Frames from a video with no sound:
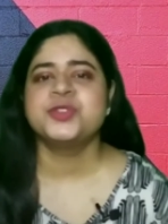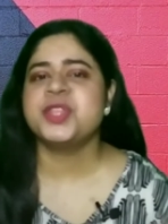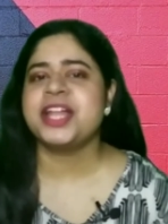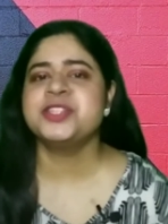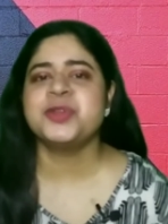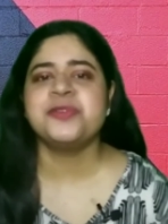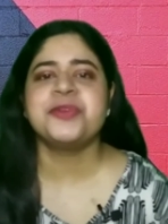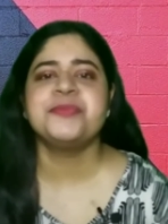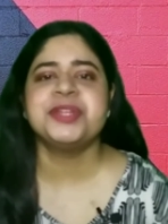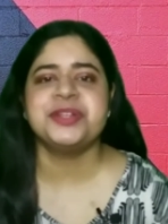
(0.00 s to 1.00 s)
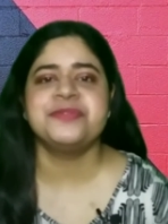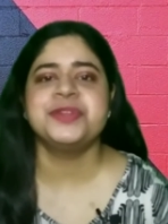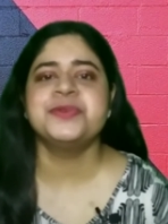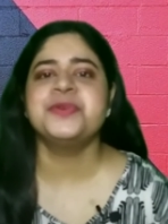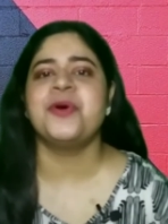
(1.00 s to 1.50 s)
So that is all from the
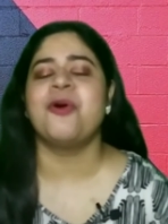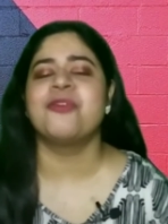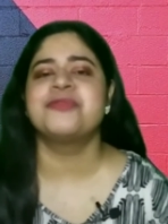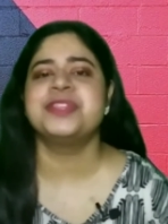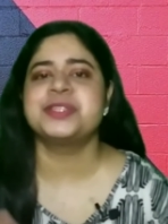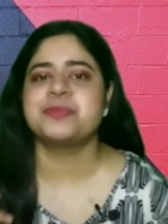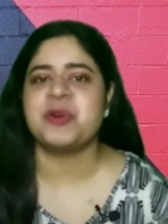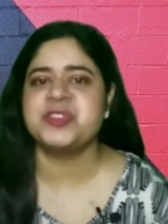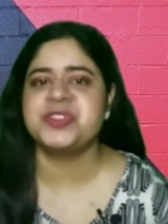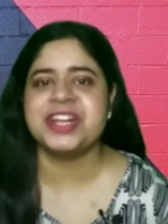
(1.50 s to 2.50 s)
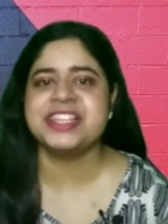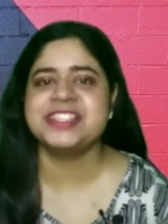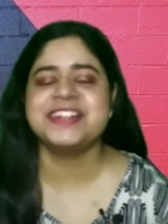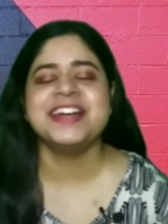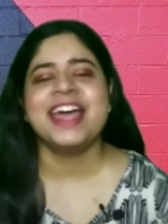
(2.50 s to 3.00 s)
review of this
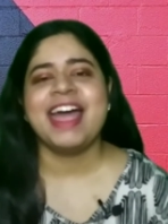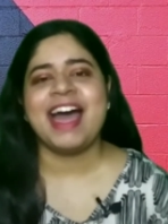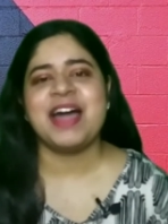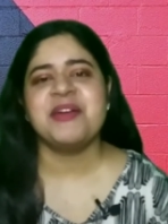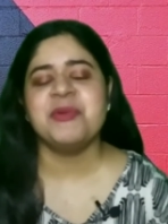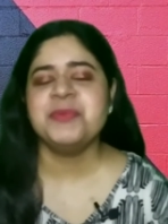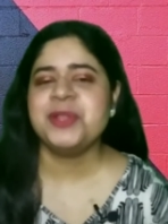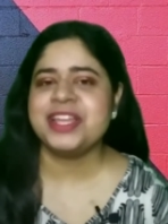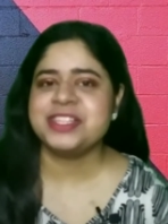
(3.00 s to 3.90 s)
moisturizer. I hope you